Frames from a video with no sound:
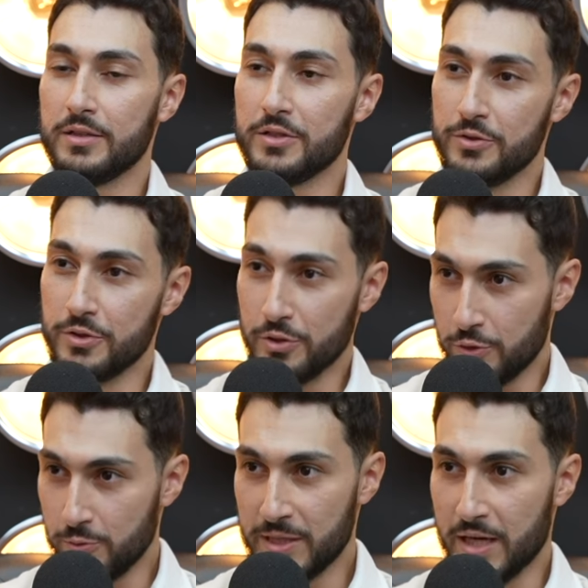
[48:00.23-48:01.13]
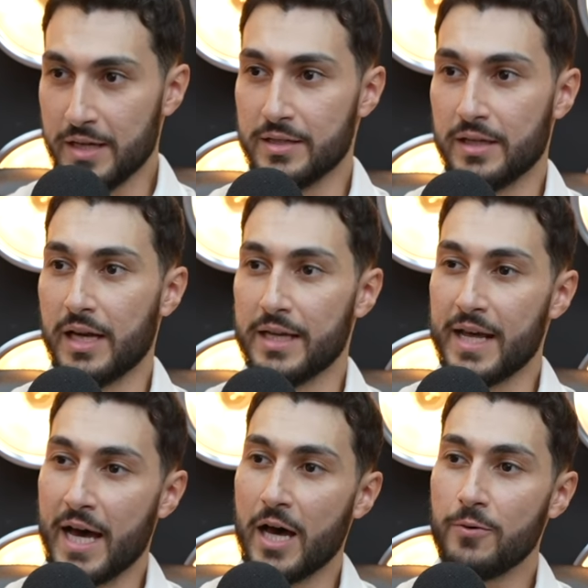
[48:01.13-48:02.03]
dehumanizing and
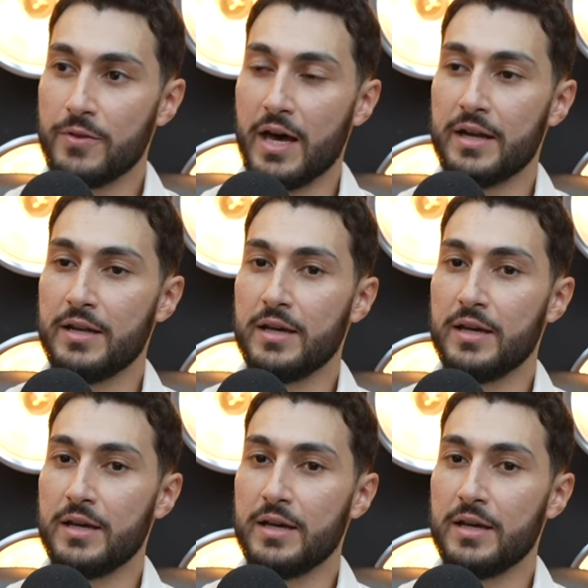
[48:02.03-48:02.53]
how that